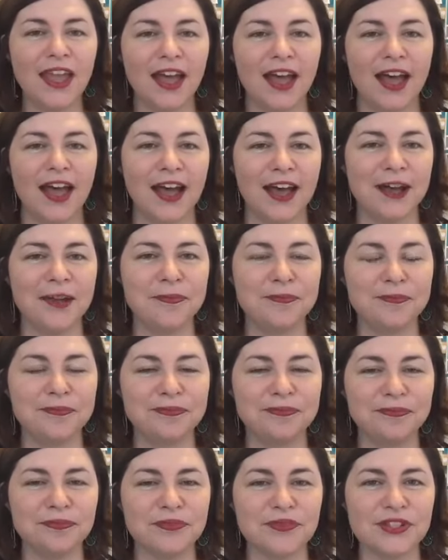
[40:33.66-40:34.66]

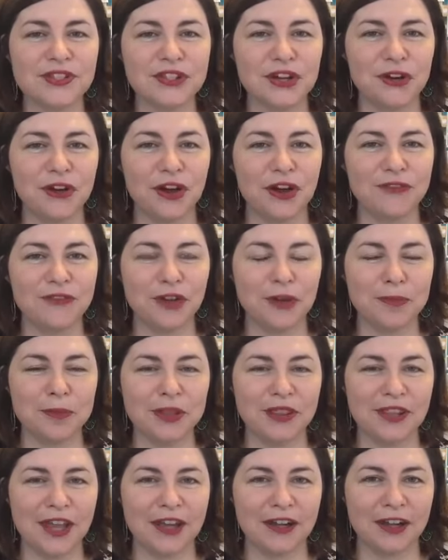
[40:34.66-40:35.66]
So I've
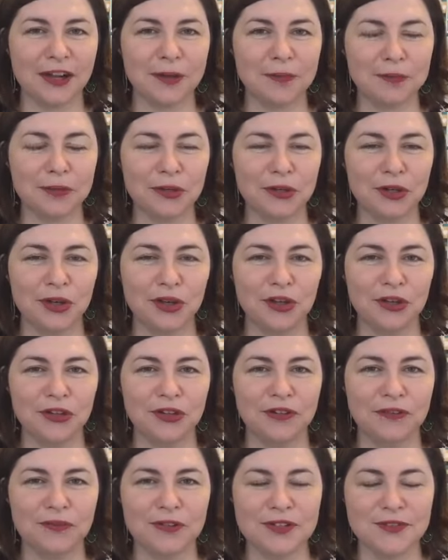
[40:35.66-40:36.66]
opened that up. Bruno
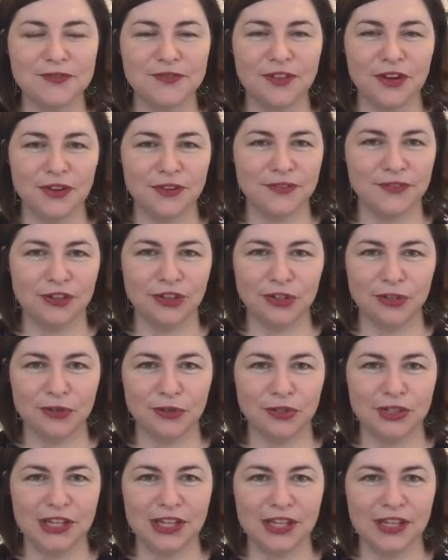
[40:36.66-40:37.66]
was very, very
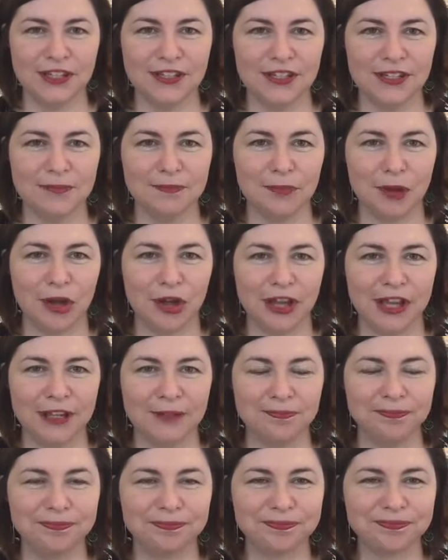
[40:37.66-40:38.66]
good. He did
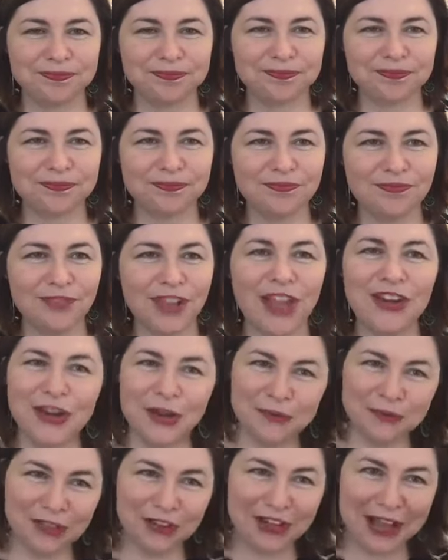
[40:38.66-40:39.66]
my... And
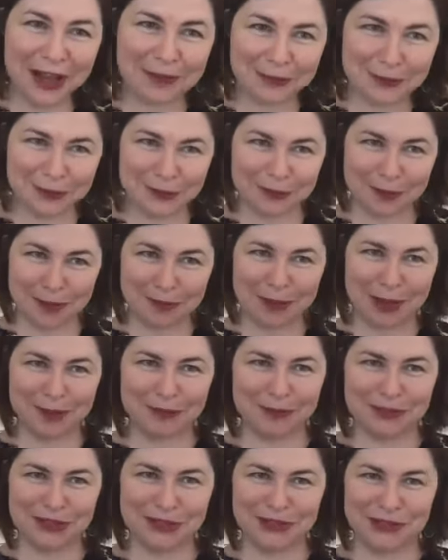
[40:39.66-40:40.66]
I'm very happy with my
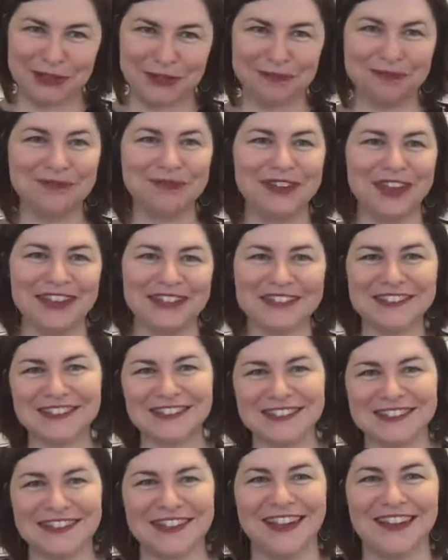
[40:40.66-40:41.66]
paper too.
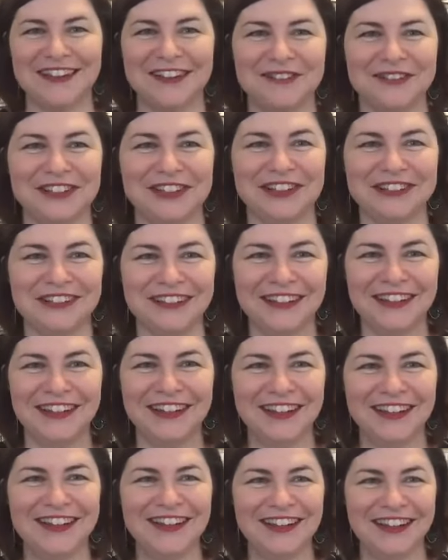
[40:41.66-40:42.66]
Yes, I love it.
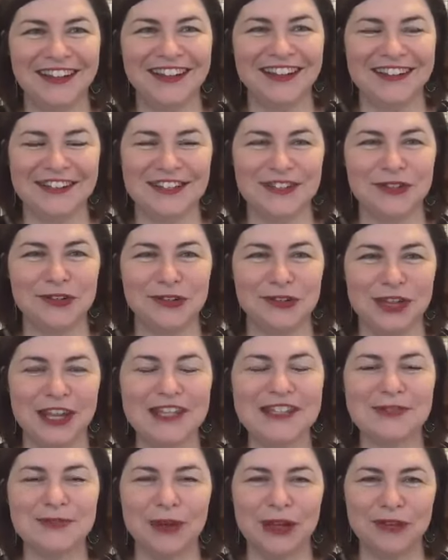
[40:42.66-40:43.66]

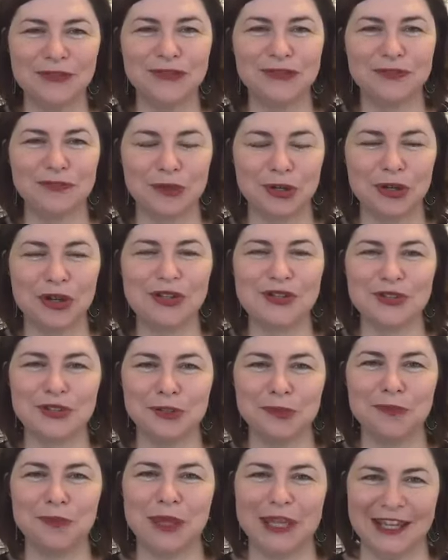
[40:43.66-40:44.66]
It's one of Bruno's
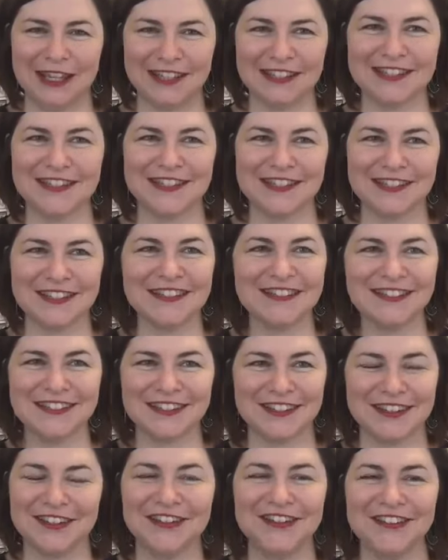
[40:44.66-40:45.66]
good picks.
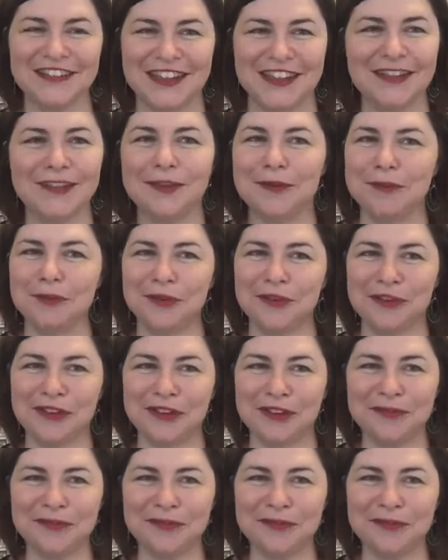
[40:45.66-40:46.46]
So thank you, Bruno.